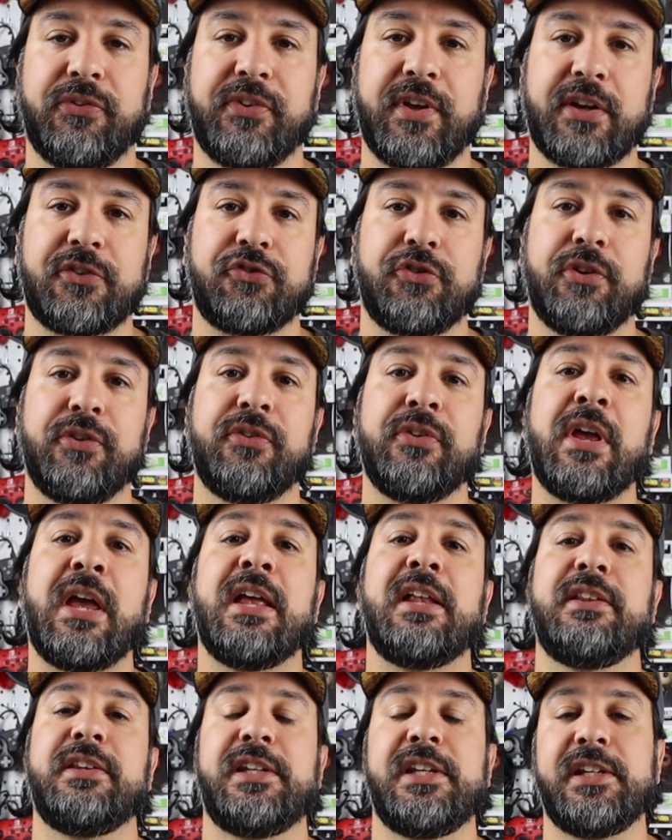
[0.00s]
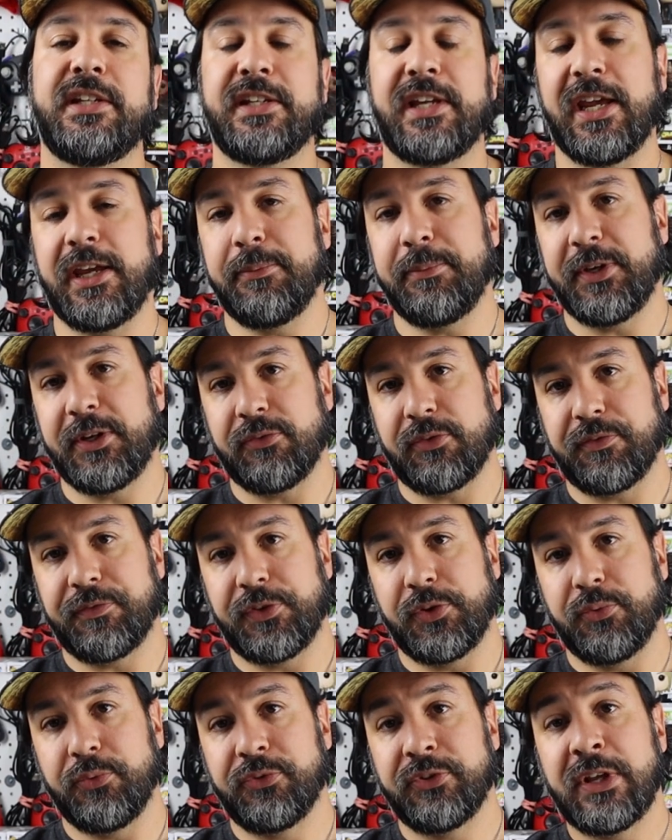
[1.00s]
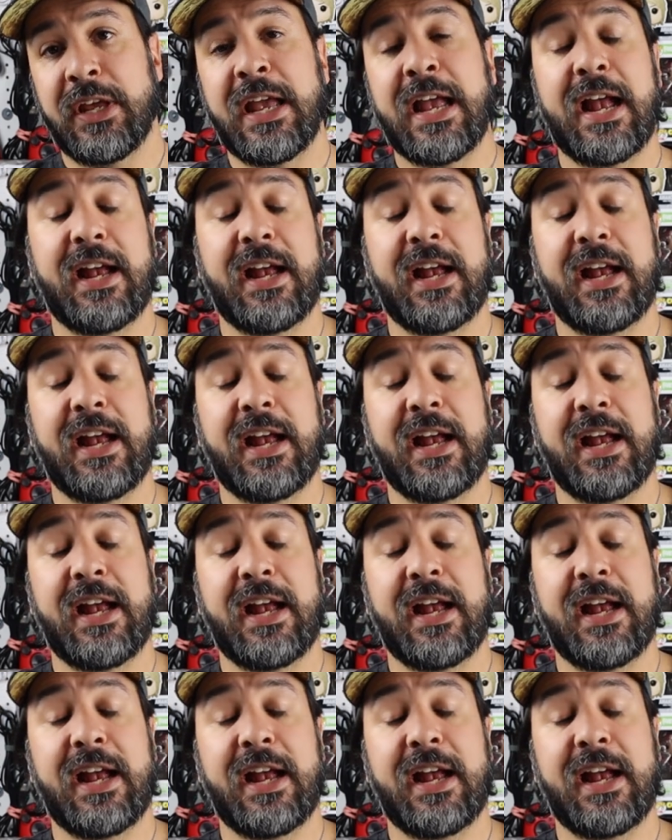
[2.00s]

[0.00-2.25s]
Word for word: sections, the gaming reviews.